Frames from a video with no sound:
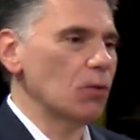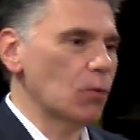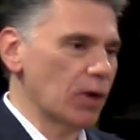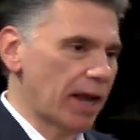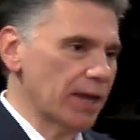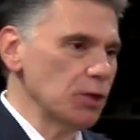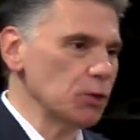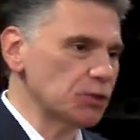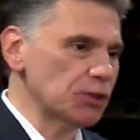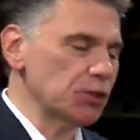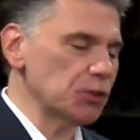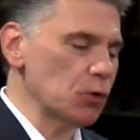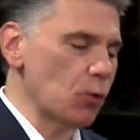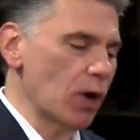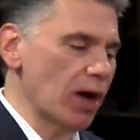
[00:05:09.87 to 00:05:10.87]
what I used to
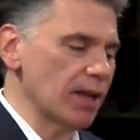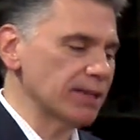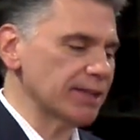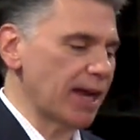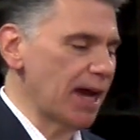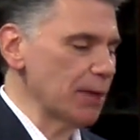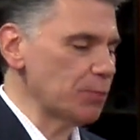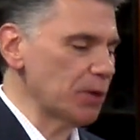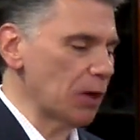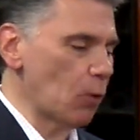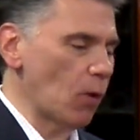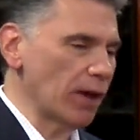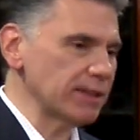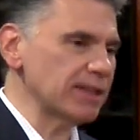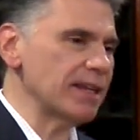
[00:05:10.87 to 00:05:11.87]
do was I'd pick
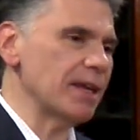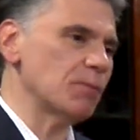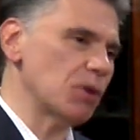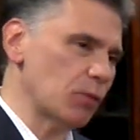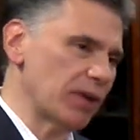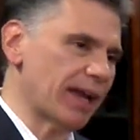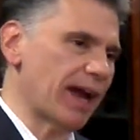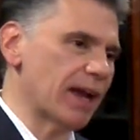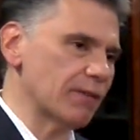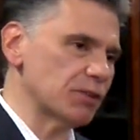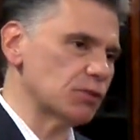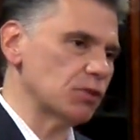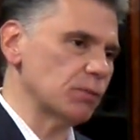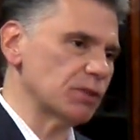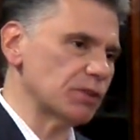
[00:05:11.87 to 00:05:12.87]
one team that we kind of
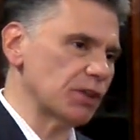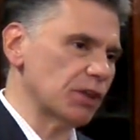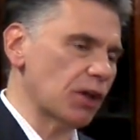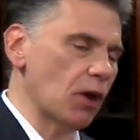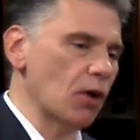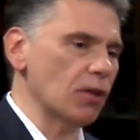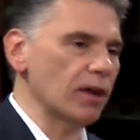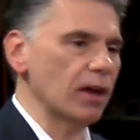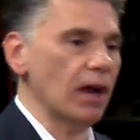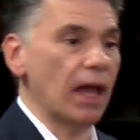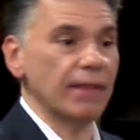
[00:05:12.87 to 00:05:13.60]
assume is going to go there,